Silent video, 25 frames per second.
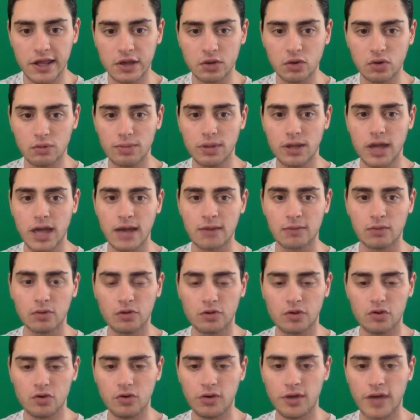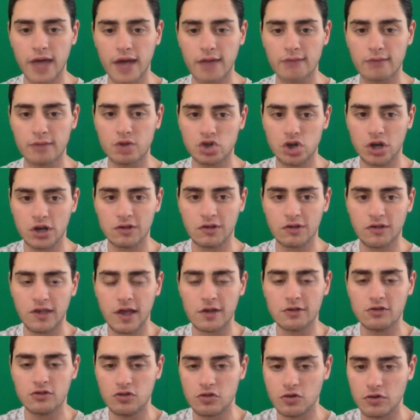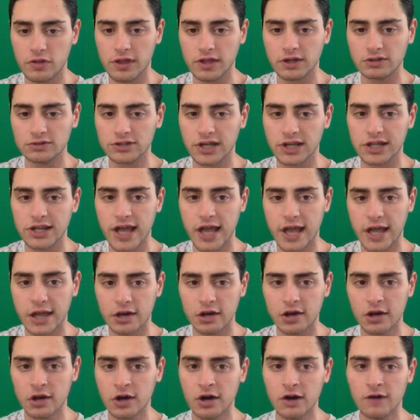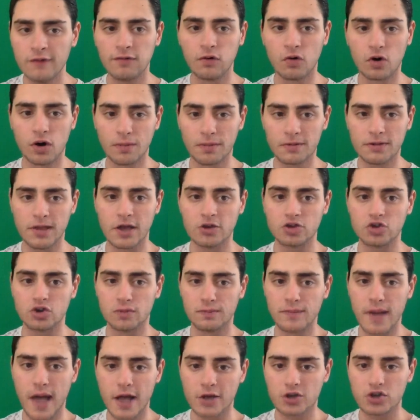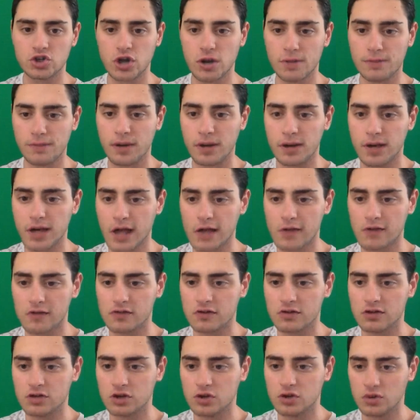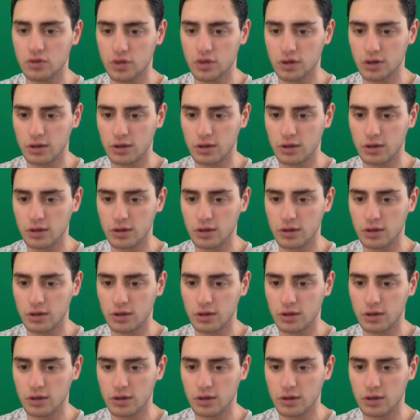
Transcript: he will be able to get Michigan State to the Elite Eight for a potential matchup against Duke.